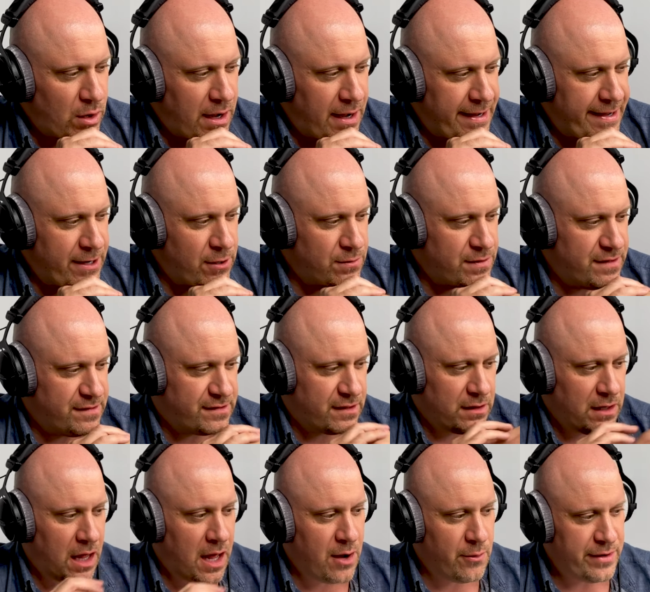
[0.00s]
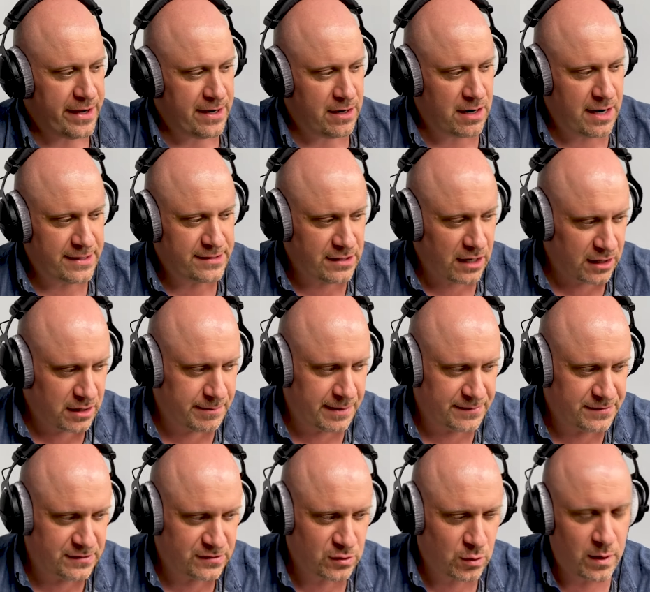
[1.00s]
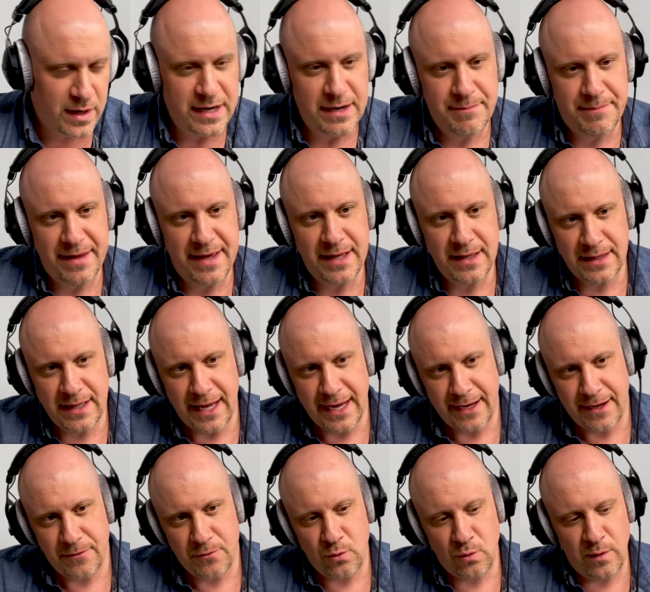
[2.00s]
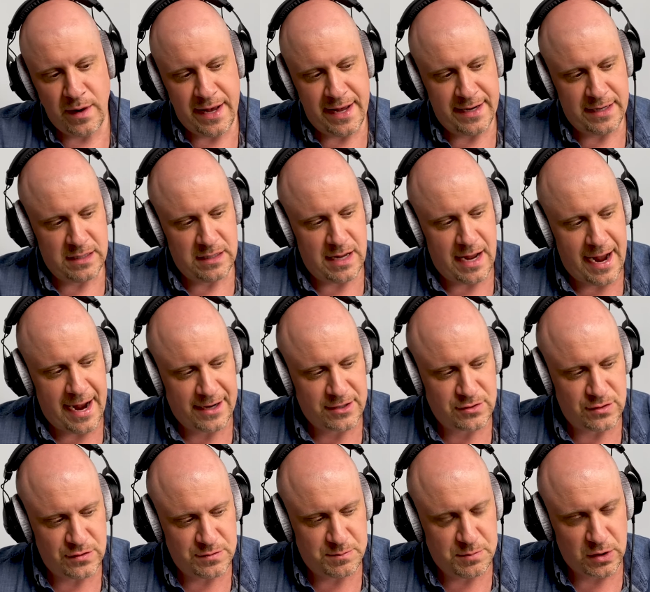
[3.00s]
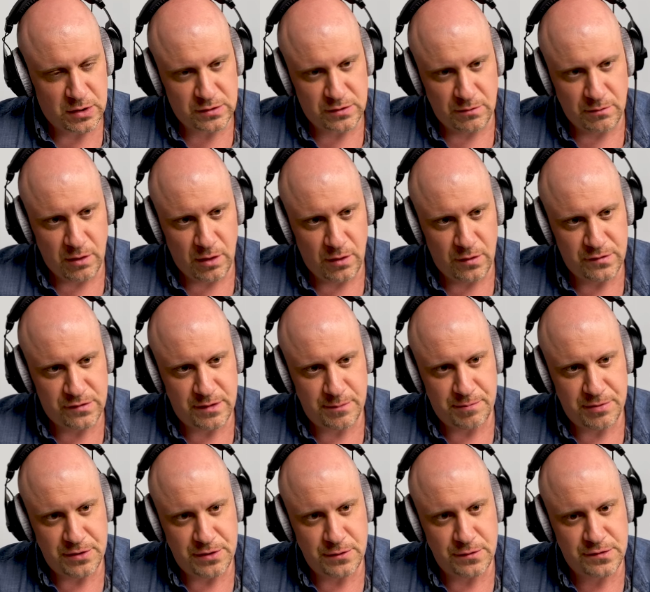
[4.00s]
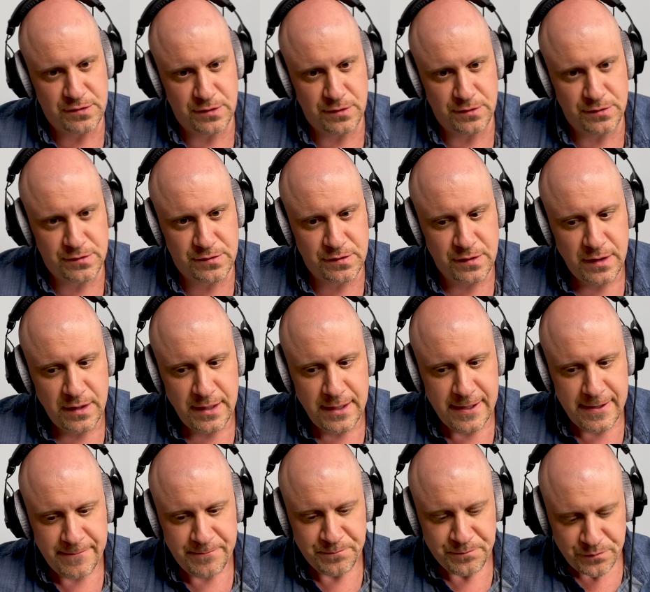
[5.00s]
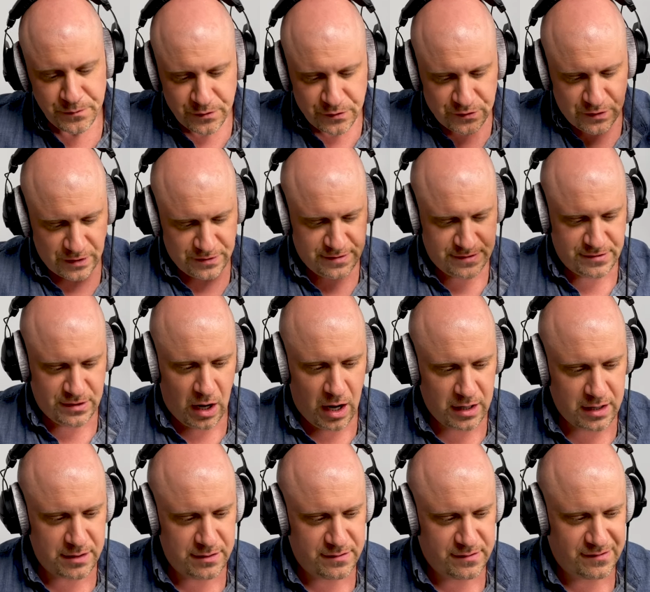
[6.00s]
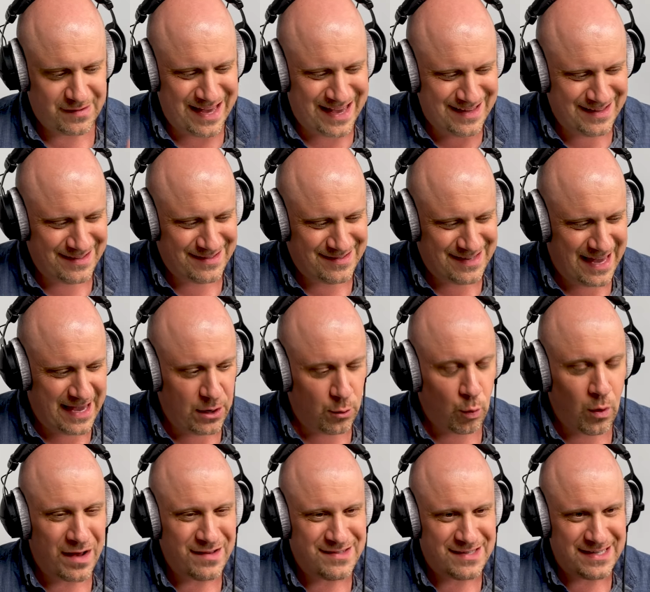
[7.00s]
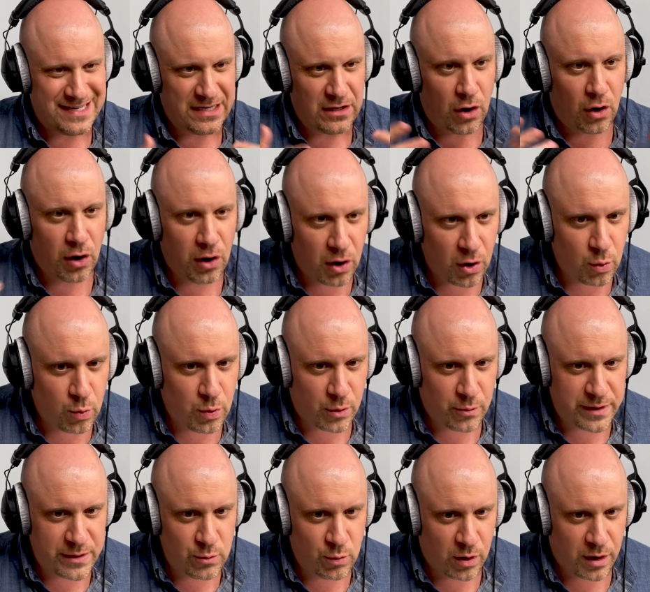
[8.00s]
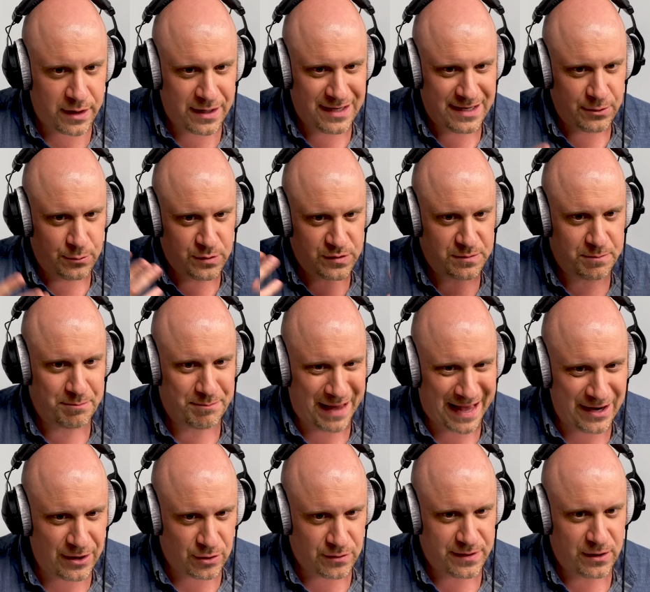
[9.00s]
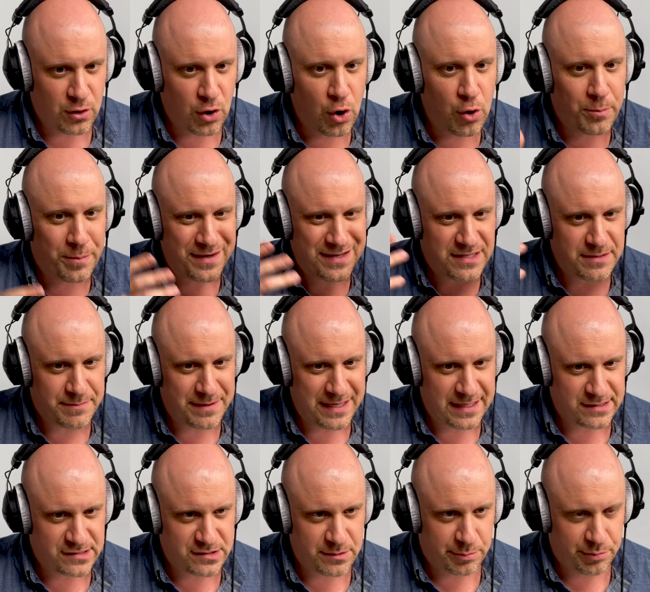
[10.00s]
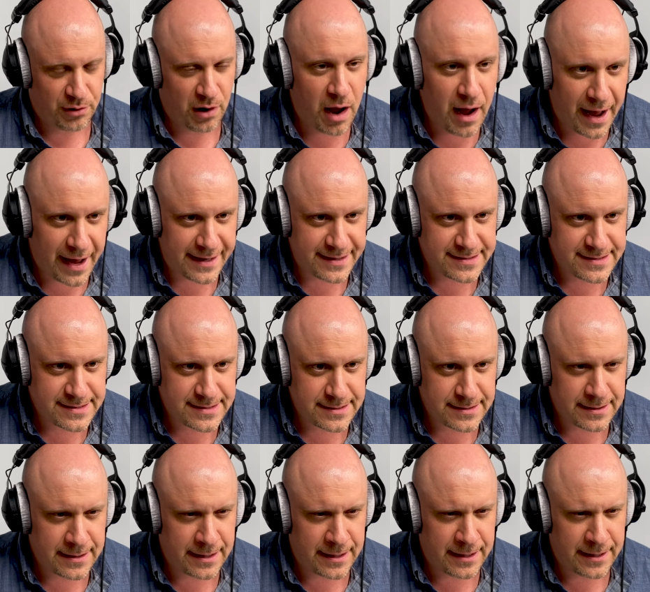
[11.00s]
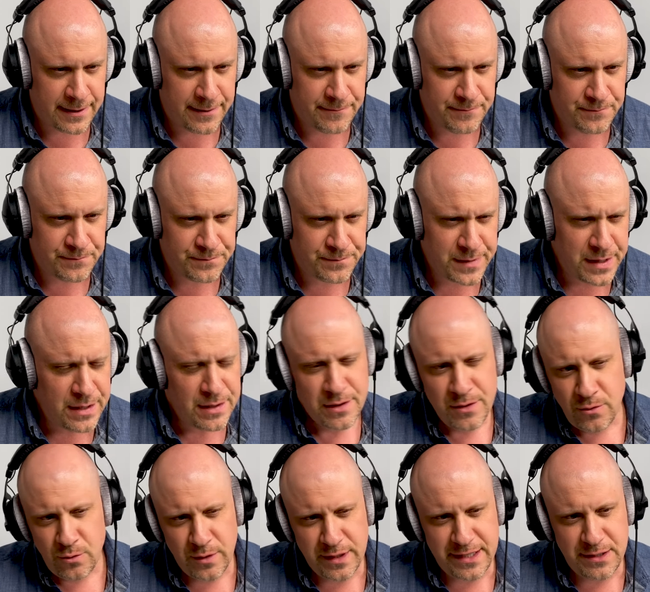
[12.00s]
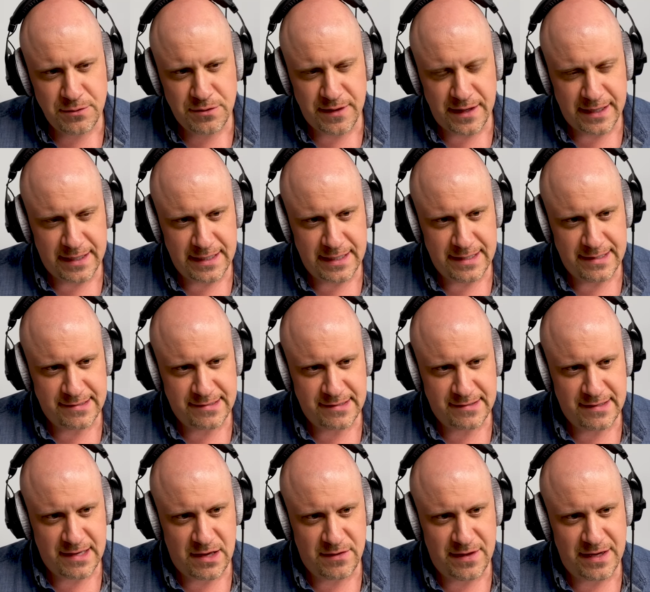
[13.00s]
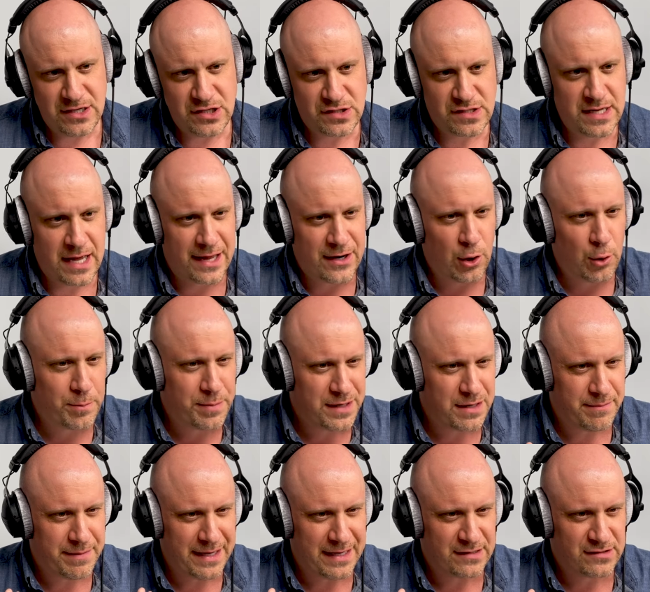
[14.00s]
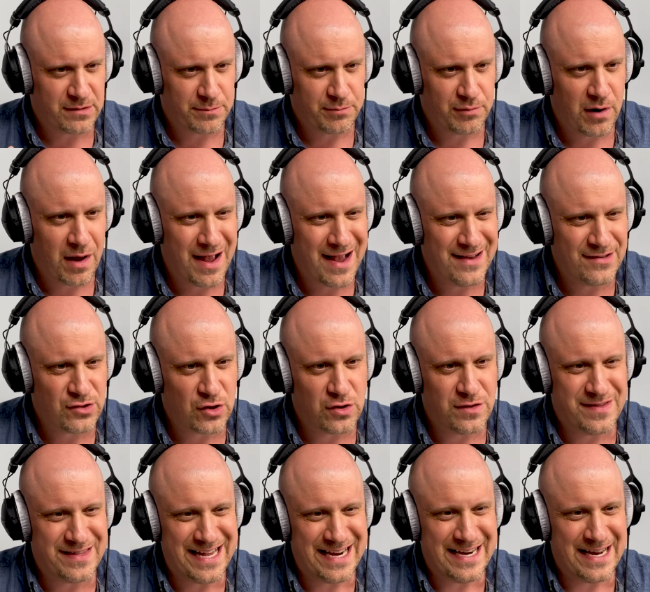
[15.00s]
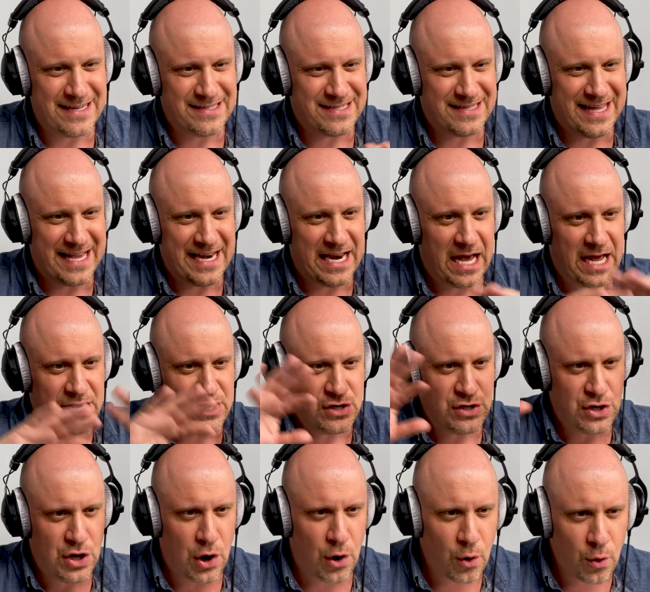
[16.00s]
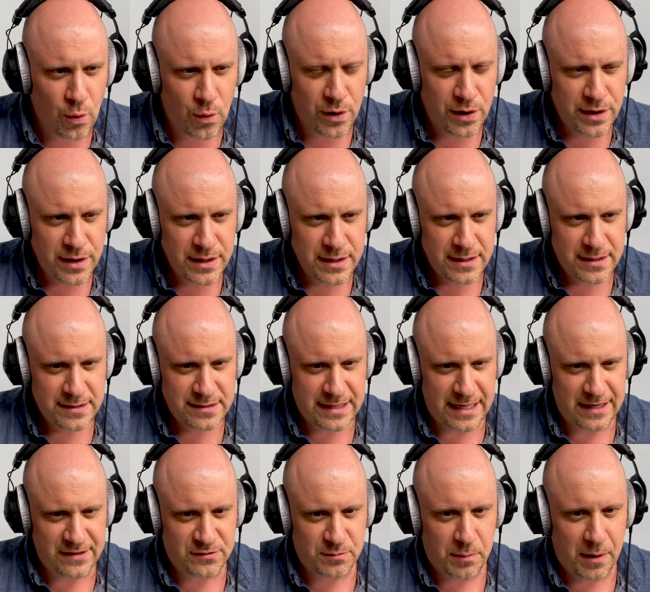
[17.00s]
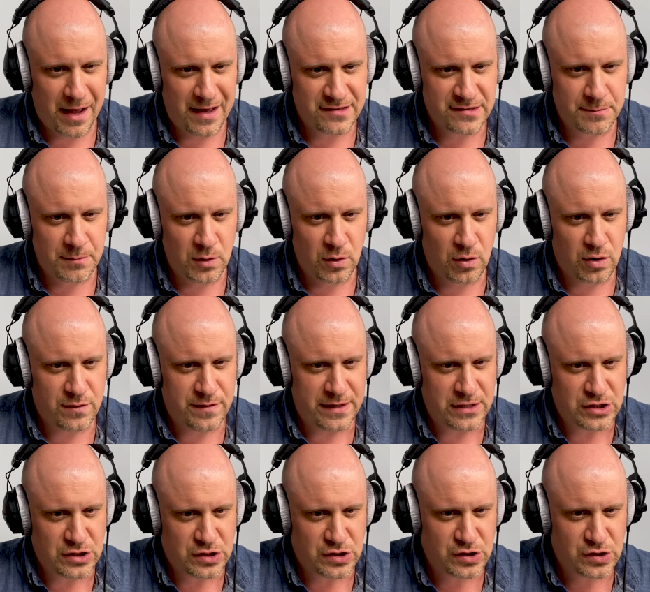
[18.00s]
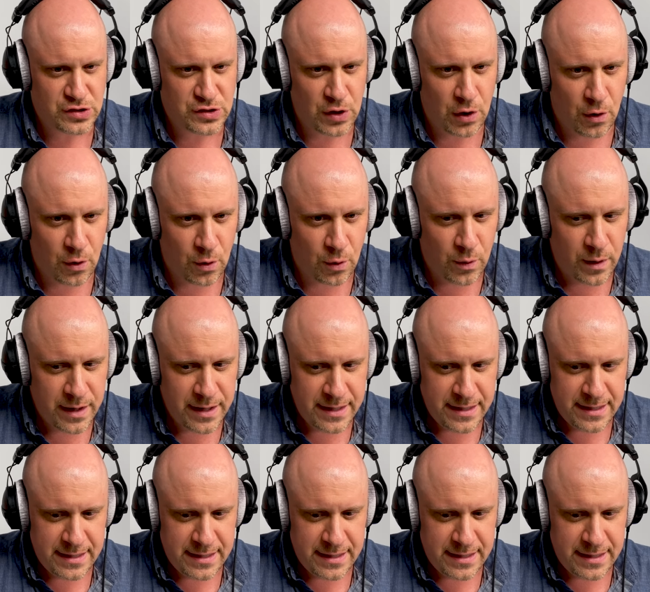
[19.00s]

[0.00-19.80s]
I hear this a lot. I talk about this quite a bit. Like when actors book the roles, the producers start to say it wasn't at all what we wanted. It was better. They're open to being surprised. What do you think it is? Are they just not open to being surprised, or do they not know that it's possible, or are they just so?